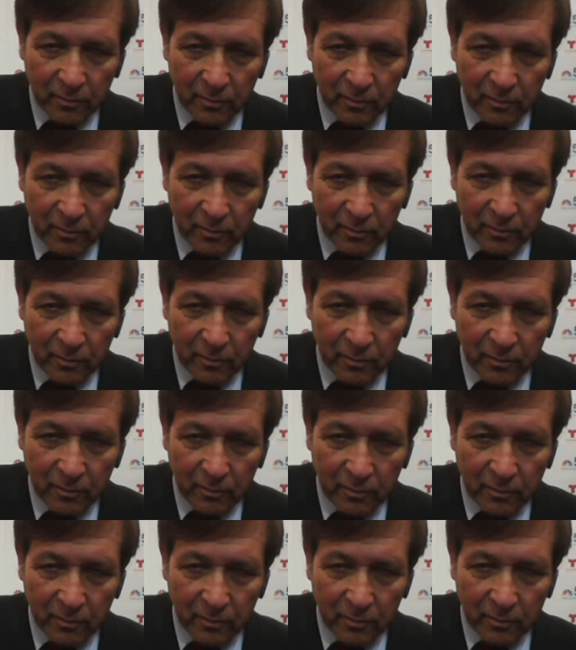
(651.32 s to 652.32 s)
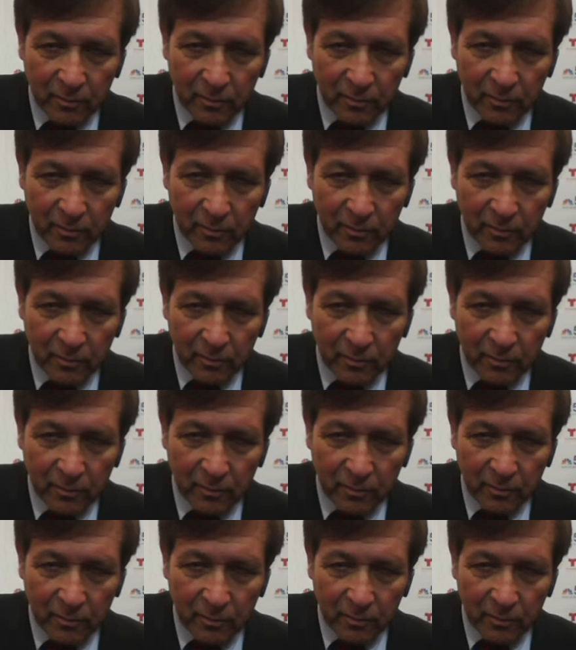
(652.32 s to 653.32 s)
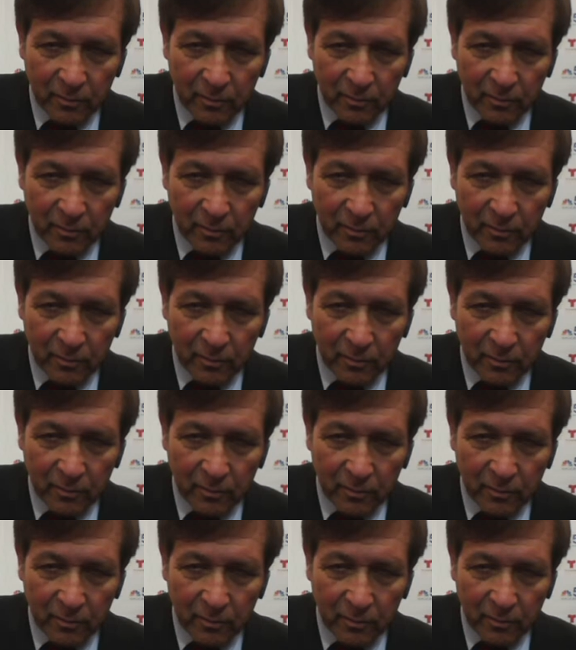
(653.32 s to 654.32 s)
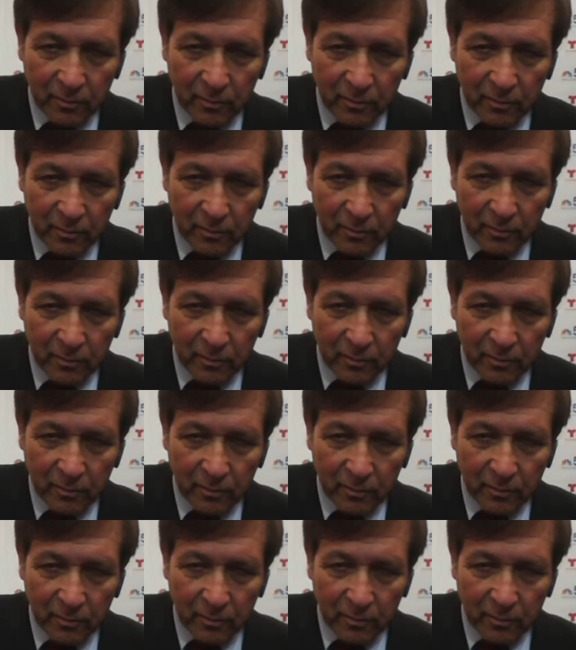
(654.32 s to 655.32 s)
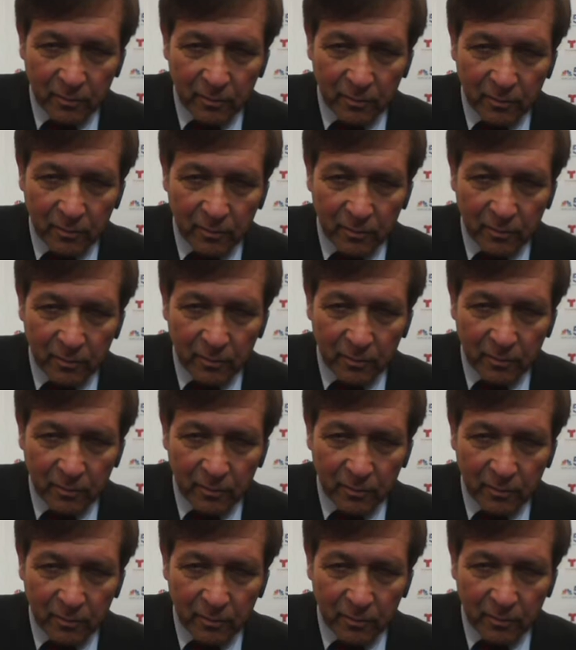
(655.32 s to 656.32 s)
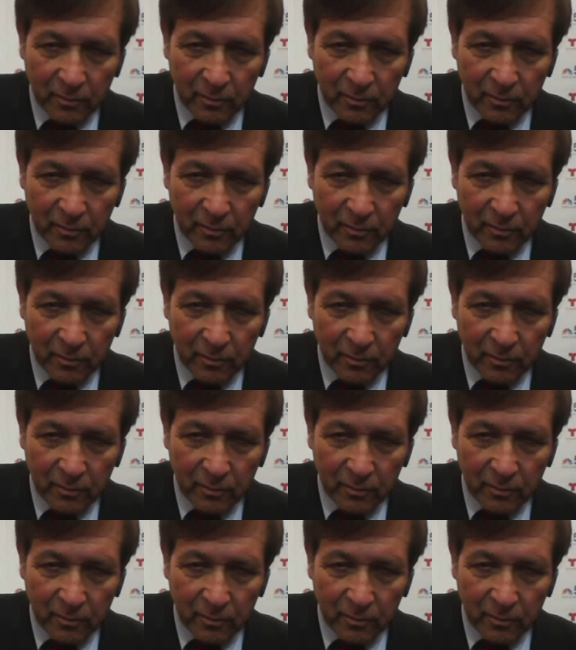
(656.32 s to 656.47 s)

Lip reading: This person isn't speaking.